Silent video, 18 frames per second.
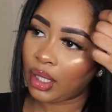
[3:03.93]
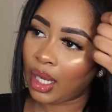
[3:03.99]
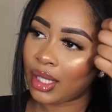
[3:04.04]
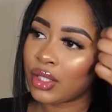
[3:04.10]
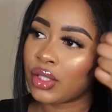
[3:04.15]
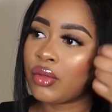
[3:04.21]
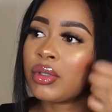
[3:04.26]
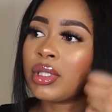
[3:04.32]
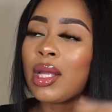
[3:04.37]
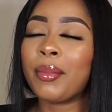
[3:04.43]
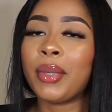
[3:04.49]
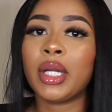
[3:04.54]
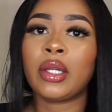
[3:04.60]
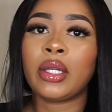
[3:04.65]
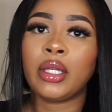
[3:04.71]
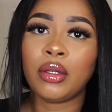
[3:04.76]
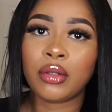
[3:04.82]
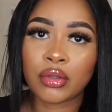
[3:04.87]
As soon as I put
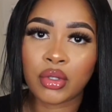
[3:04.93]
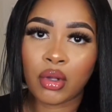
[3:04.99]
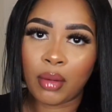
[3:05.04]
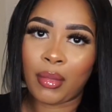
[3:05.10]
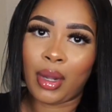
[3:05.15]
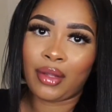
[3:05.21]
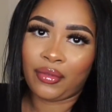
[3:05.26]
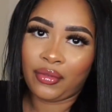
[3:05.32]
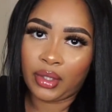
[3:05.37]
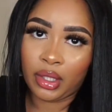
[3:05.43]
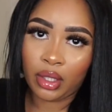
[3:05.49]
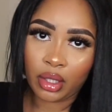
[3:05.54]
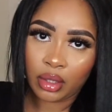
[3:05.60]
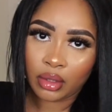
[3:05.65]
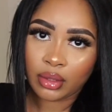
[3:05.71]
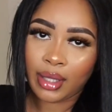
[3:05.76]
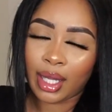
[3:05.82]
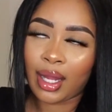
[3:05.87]
heels on, my feet
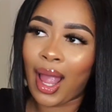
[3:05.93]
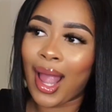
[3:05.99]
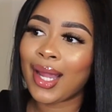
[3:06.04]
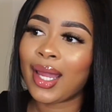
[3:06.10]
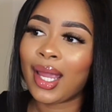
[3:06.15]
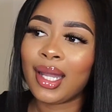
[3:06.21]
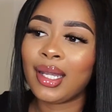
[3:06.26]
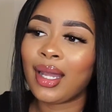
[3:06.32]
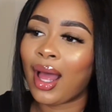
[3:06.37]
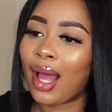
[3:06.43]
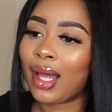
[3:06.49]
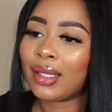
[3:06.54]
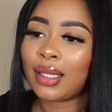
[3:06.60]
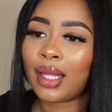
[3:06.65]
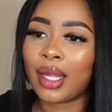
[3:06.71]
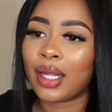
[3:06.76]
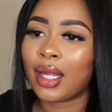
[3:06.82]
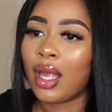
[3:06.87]
hurt. Like I cannot,
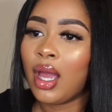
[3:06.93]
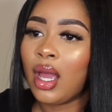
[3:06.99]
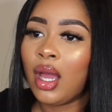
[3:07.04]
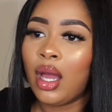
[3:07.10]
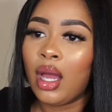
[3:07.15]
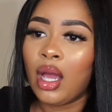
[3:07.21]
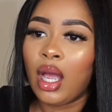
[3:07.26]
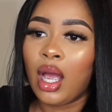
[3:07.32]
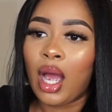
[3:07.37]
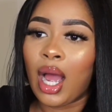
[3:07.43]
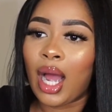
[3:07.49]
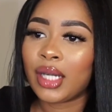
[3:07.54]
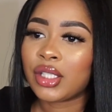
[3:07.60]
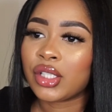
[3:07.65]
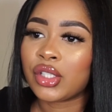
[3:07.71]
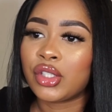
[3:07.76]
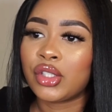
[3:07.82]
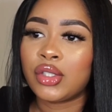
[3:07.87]
like, I
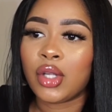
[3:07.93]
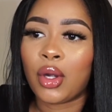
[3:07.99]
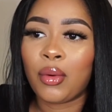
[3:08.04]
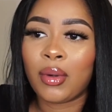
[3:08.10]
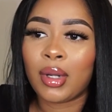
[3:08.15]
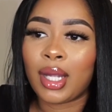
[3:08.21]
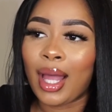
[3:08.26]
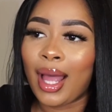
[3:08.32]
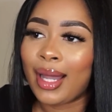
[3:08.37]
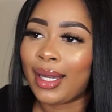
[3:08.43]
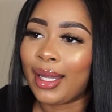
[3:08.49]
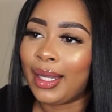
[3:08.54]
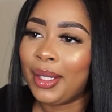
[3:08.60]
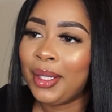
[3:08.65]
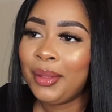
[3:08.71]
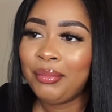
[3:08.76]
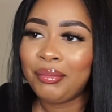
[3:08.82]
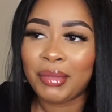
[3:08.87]
just don't got it
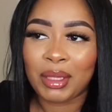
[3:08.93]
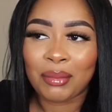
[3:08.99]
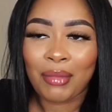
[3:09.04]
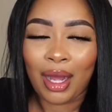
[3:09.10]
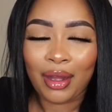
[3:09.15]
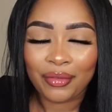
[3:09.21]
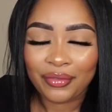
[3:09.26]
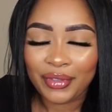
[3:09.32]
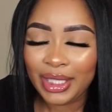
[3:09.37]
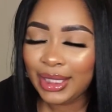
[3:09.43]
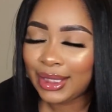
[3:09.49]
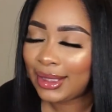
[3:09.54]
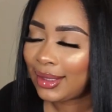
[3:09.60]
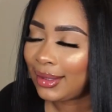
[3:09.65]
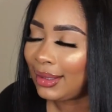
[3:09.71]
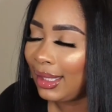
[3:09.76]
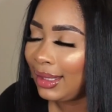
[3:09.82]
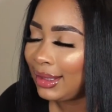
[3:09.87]
in me. My feet,
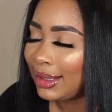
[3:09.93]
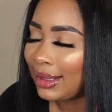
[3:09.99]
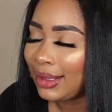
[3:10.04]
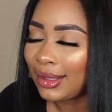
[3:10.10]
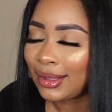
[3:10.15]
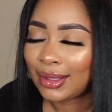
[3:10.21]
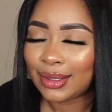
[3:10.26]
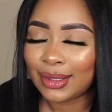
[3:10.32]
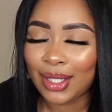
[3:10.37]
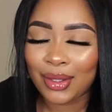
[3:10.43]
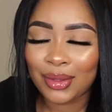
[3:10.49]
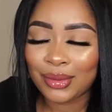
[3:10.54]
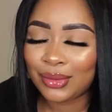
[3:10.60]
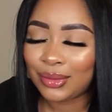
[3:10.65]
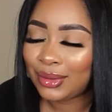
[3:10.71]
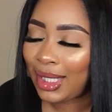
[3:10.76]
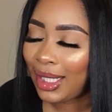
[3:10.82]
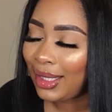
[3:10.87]
they
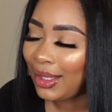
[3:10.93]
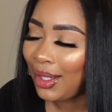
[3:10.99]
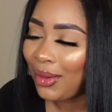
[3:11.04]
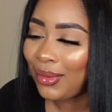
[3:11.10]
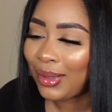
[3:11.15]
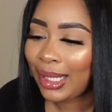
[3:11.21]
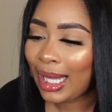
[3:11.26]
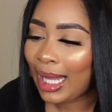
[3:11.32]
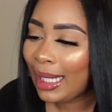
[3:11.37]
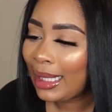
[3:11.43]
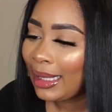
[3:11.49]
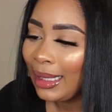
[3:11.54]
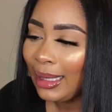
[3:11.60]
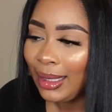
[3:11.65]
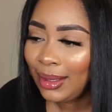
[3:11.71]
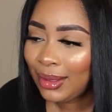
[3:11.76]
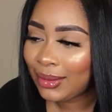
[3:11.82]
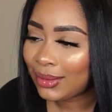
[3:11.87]
don't like
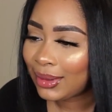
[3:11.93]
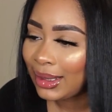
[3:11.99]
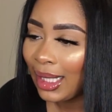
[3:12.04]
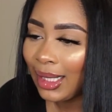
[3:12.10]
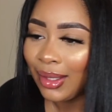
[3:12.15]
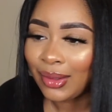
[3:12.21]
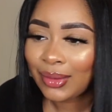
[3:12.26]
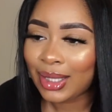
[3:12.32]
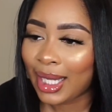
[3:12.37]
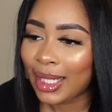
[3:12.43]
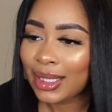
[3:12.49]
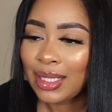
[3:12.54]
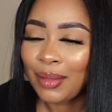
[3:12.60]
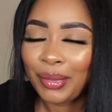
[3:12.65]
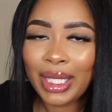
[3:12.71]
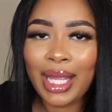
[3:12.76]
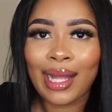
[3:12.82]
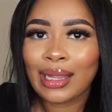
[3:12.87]
heels. They don't like to
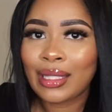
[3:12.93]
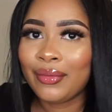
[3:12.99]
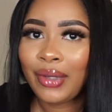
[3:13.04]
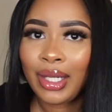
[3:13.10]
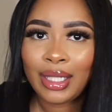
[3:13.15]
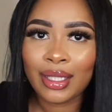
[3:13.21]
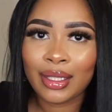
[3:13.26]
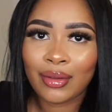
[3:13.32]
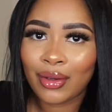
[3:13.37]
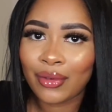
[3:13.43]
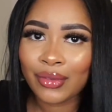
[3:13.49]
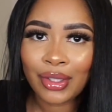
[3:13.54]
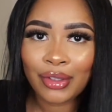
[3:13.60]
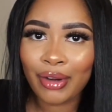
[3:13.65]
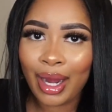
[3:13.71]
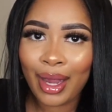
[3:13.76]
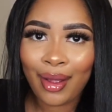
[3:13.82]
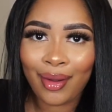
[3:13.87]
be elevated off the
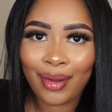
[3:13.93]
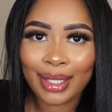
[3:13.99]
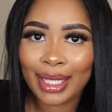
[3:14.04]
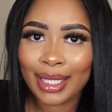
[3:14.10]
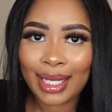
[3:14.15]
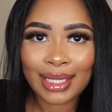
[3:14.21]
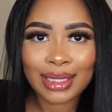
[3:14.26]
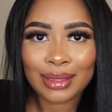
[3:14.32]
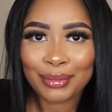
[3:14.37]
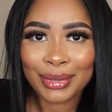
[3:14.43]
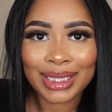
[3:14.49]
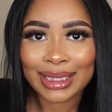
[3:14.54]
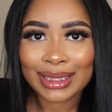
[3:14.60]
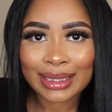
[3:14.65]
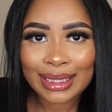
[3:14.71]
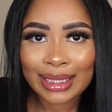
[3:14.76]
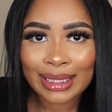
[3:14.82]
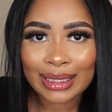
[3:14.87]
ground. They like to be in
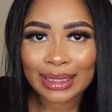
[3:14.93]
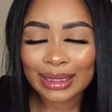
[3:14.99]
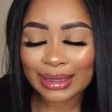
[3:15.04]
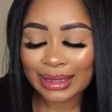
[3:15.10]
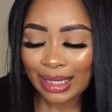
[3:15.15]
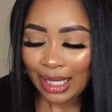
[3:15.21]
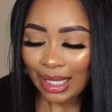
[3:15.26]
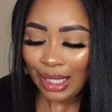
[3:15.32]
sneakers.